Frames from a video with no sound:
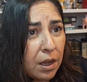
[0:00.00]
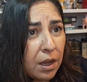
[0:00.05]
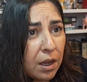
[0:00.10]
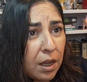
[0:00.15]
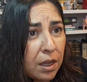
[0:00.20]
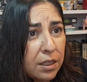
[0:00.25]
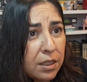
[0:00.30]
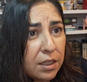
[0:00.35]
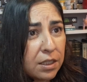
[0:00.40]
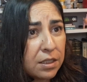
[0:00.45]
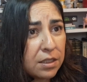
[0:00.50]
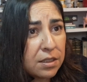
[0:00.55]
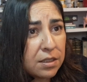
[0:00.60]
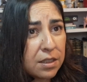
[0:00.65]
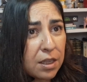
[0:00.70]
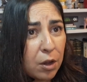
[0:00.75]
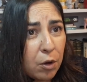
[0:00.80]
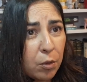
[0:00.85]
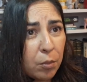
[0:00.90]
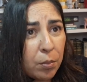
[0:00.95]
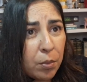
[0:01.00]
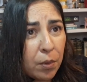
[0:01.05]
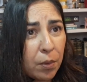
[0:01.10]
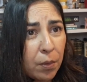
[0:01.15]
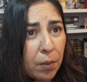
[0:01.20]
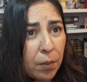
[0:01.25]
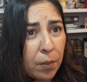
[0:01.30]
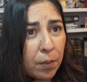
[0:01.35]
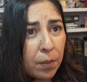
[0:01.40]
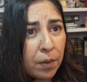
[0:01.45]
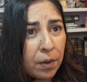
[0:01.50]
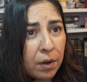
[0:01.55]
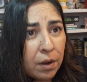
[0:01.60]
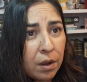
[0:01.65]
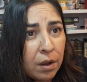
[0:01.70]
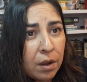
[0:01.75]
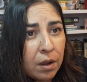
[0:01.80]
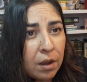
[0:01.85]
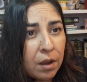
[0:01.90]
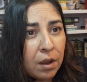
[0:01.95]
at His Elbow,
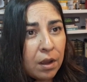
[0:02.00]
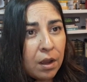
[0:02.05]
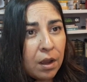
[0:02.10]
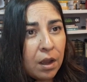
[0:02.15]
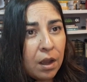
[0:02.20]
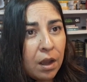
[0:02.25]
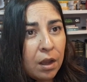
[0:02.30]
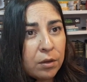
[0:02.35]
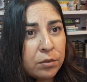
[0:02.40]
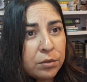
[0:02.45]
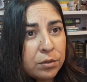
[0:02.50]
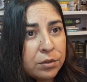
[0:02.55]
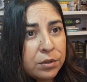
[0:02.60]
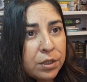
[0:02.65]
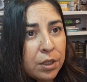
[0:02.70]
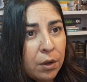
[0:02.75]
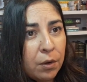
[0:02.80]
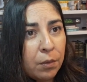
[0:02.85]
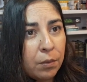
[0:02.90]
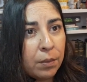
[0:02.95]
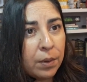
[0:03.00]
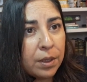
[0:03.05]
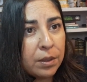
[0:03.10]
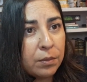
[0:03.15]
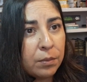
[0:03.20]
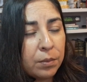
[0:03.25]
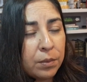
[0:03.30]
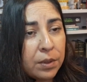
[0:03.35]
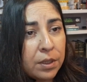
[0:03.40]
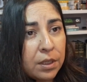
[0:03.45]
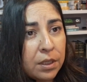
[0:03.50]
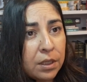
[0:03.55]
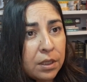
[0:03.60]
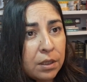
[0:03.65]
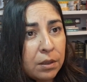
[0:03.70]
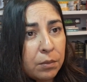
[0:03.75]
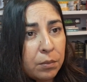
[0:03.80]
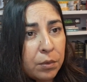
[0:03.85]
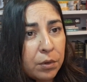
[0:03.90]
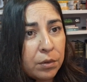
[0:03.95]
How to Tell When
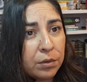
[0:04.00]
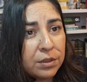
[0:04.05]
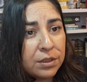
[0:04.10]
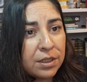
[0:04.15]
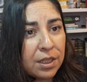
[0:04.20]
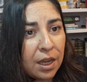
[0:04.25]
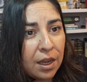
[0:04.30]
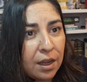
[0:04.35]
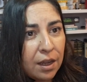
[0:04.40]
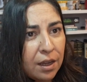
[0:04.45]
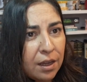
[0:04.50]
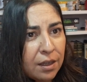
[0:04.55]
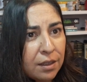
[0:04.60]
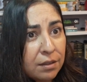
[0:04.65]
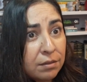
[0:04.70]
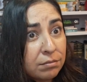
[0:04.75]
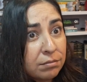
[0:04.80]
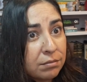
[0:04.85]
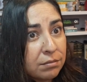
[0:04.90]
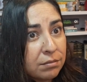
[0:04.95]
We Will Die,